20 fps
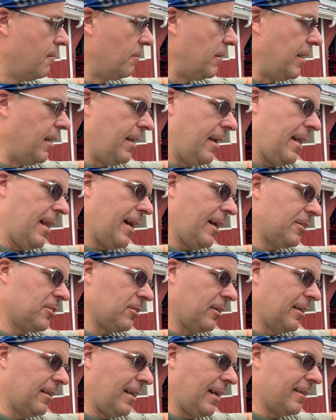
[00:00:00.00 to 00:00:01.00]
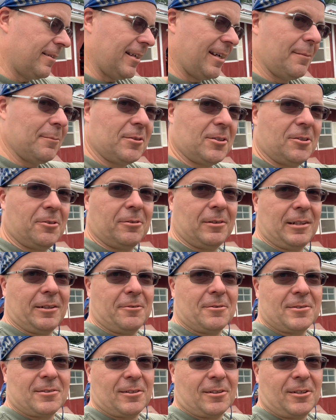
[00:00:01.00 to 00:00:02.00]
And actually at that time too, there
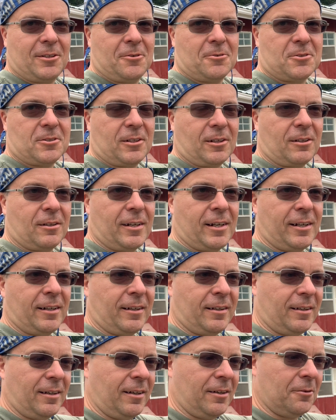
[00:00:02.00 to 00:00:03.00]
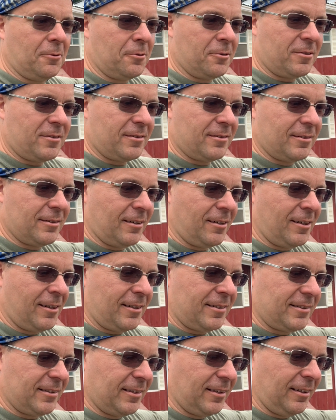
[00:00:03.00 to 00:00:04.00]
was a huge decline in horses and
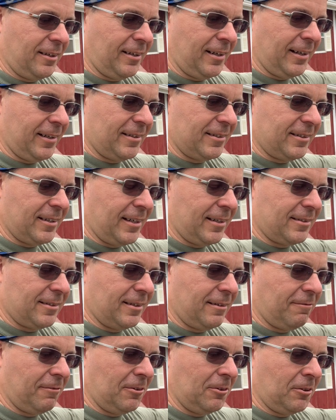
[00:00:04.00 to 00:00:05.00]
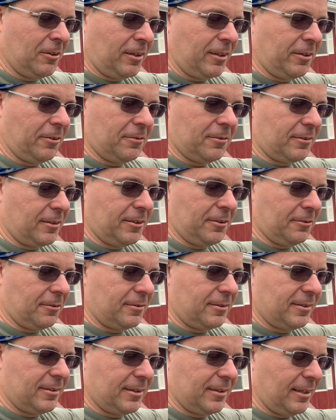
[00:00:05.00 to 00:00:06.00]
oxen in the United States. And if you look, you'll
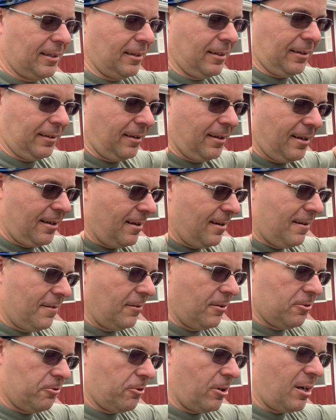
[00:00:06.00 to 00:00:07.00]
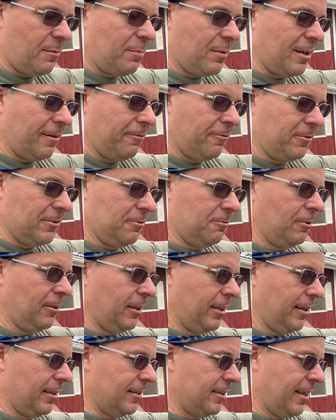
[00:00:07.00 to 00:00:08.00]
see the drop-off was
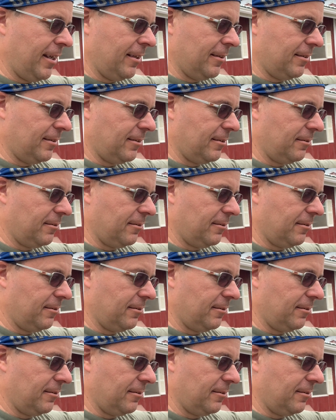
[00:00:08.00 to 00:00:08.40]
really intense.